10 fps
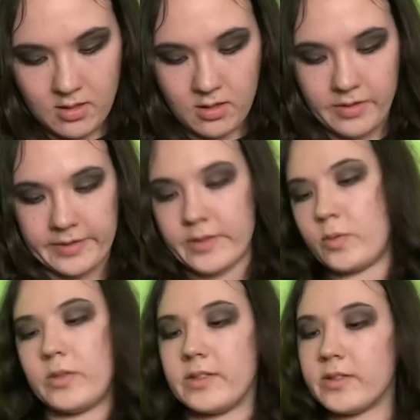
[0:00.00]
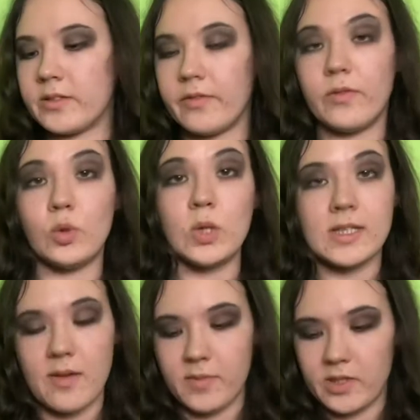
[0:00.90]
this was
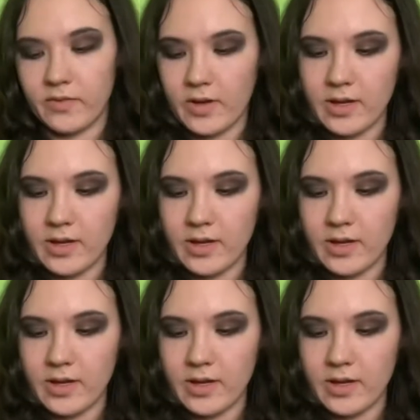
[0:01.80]
£4.75.